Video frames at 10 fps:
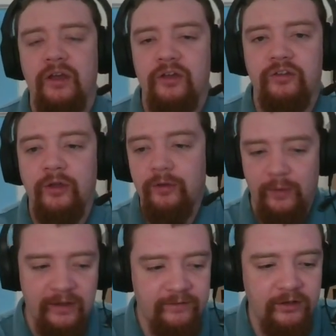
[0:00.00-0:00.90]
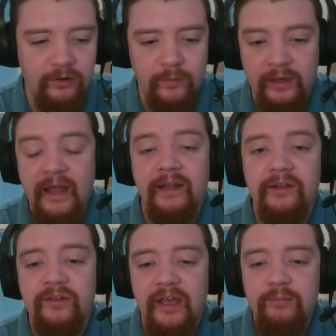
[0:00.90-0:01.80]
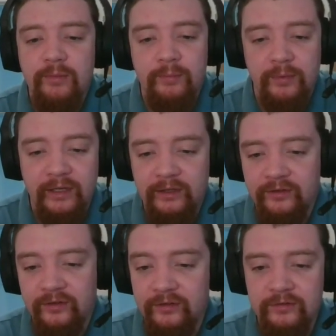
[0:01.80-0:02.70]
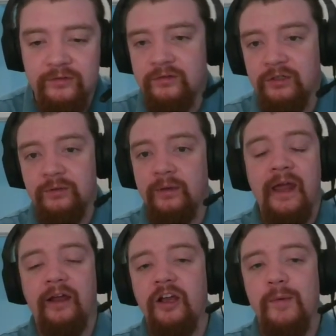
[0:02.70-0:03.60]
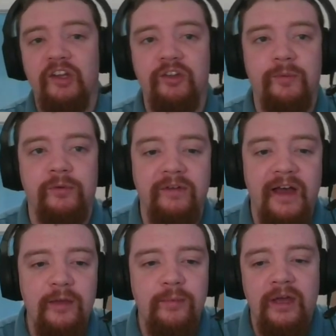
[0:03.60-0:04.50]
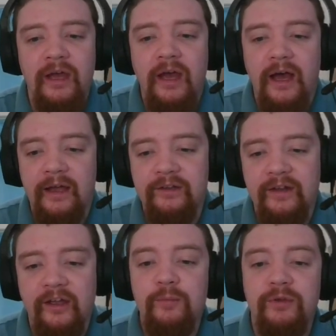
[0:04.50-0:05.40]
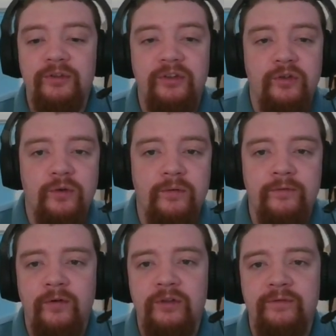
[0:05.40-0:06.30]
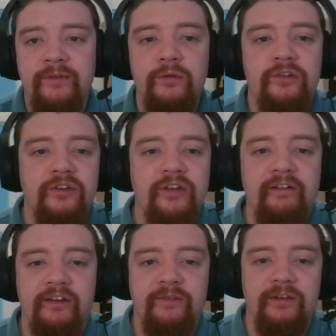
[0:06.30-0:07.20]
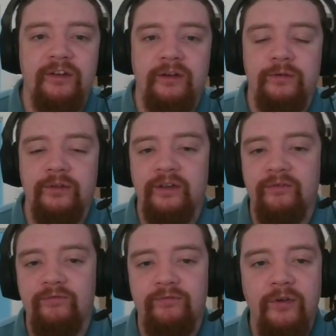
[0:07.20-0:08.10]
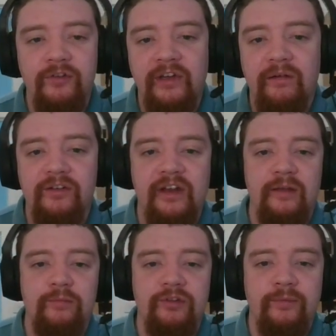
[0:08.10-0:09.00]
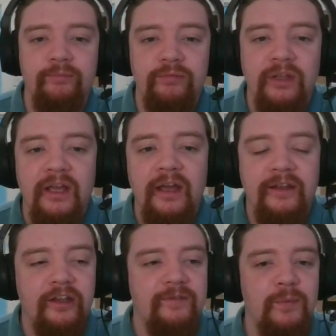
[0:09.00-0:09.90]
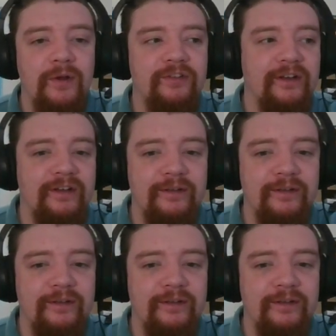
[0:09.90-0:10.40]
So if you like this game, please do like, comment and subscribe, and I hope to see you for the future Tarrasch videos and future Tarrasch games. Thank you for watching.